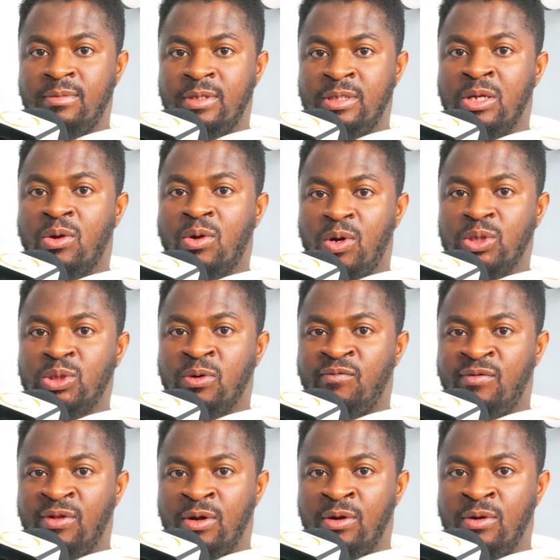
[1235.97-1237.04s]
in the court
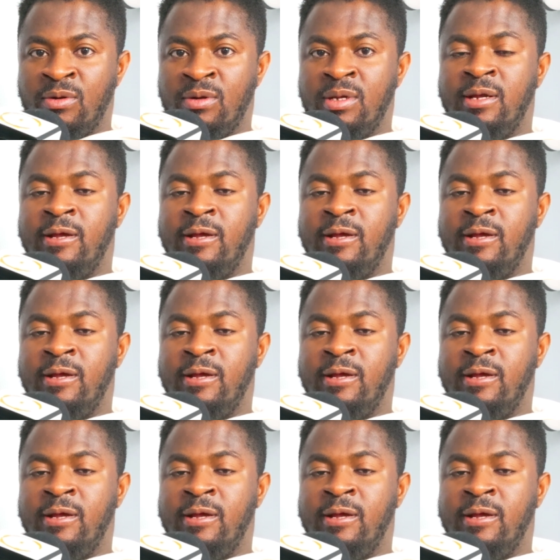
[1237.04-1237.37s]
of law,